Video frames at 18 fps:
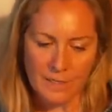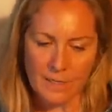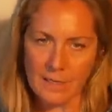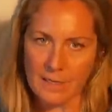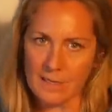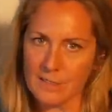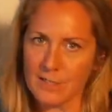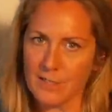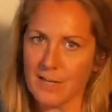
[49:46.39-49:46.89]
And
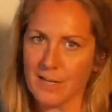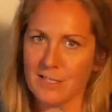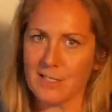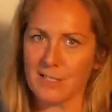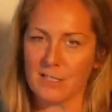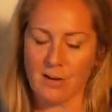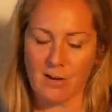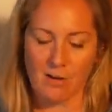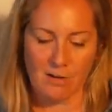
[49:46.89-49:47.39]
as you guys
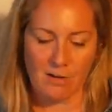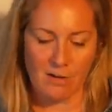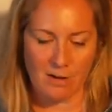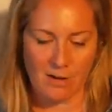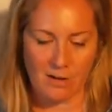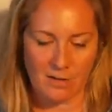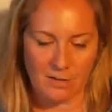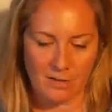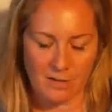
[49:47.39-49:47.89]
saw
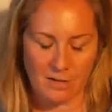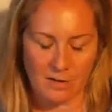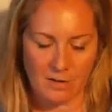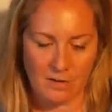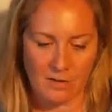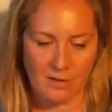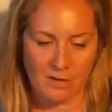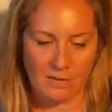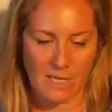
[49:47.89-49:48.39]
on
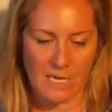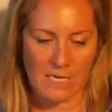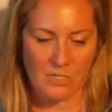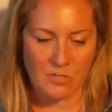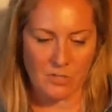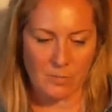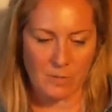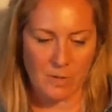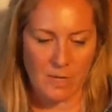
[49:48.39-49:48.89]
our
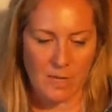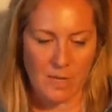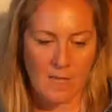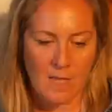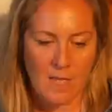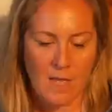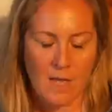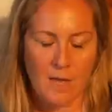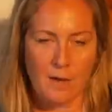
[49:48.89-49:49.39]
last trip,
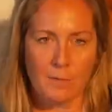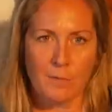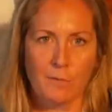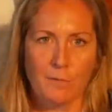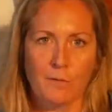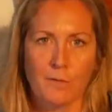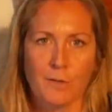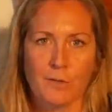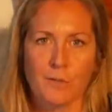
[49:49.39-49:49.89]
The
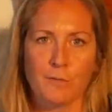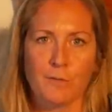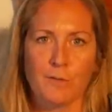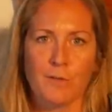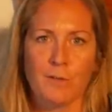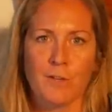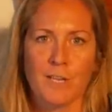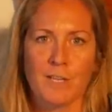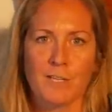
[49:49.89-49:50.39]
first
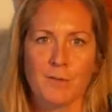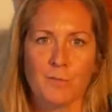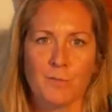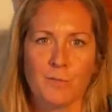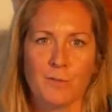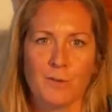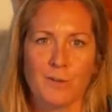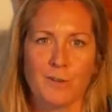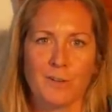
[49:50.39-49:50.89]
few days
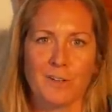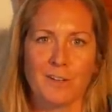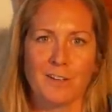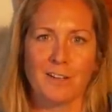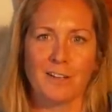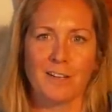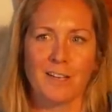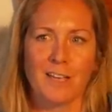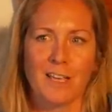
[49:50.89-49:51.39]
were,
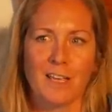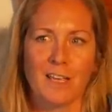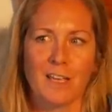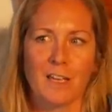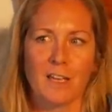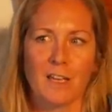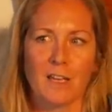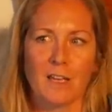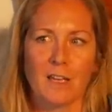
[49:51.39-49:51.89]

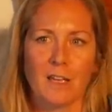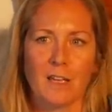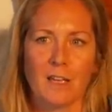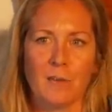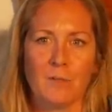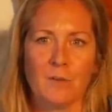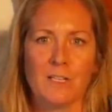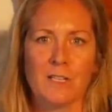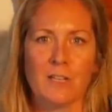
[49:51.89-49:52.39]

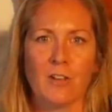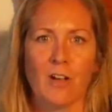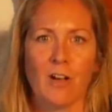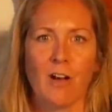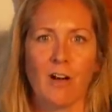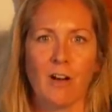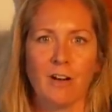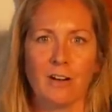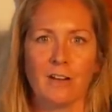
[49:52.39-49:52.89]
it wasn't
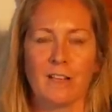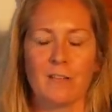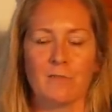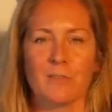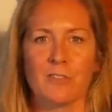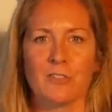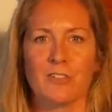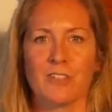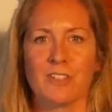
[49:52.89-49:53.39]
hard, it
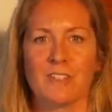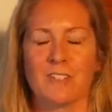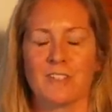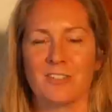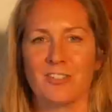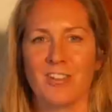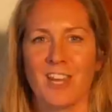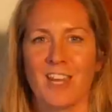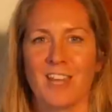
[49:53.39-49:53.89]
was just a
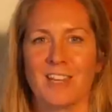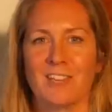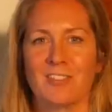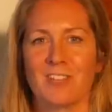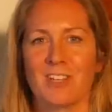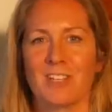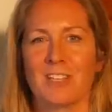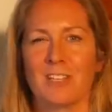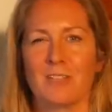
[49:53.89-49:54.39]
change,
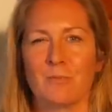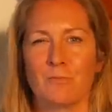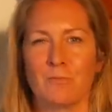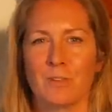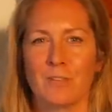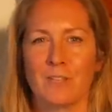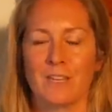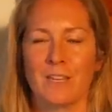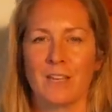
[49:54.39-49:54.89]
and you
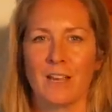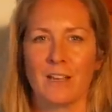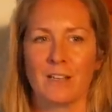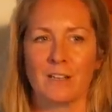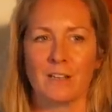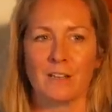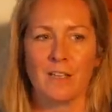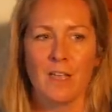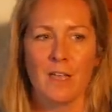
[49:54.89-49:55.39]
really kind
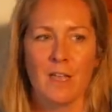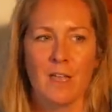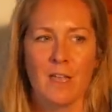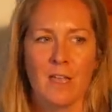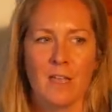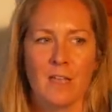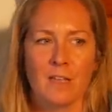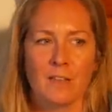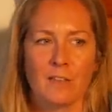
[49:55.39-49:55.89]
of,
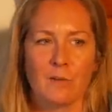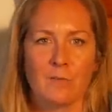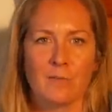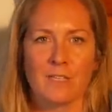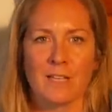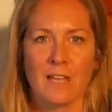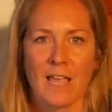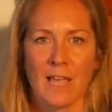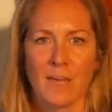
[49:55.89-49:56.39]
there was
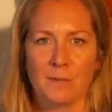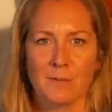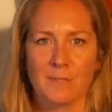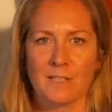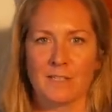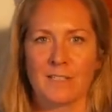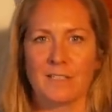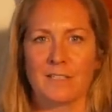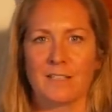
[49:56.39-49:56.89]
an
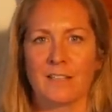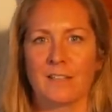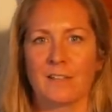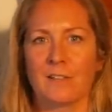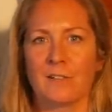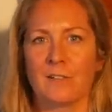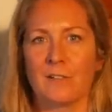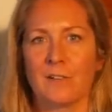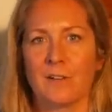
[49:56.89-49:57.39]
absence, you
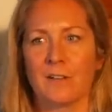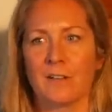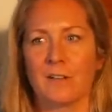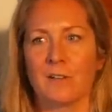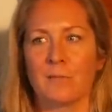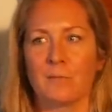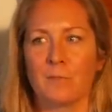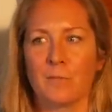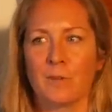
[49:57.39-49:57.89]
know,
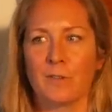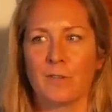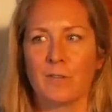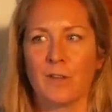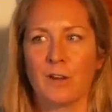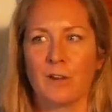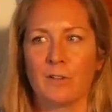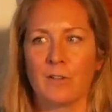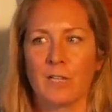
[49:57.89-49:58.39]
with
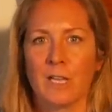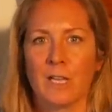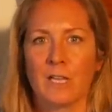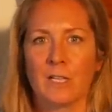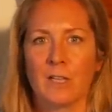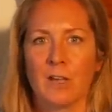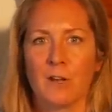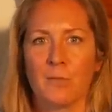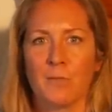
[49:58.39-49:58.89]

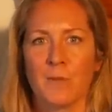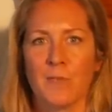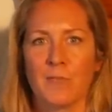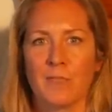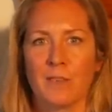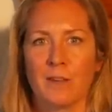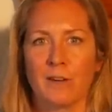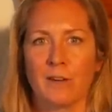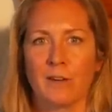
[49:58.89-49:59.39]
Caroline not being
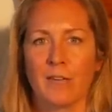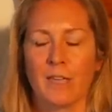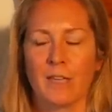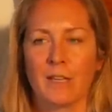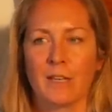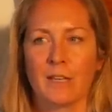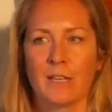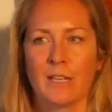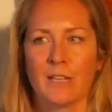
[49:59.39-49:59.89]
there,
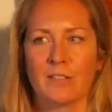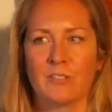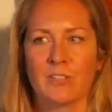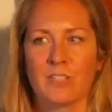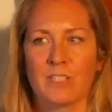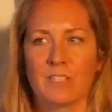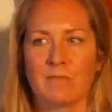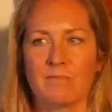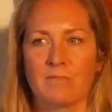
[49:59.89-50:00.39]
and it
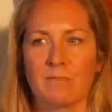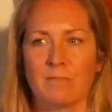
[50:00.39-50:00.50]
just,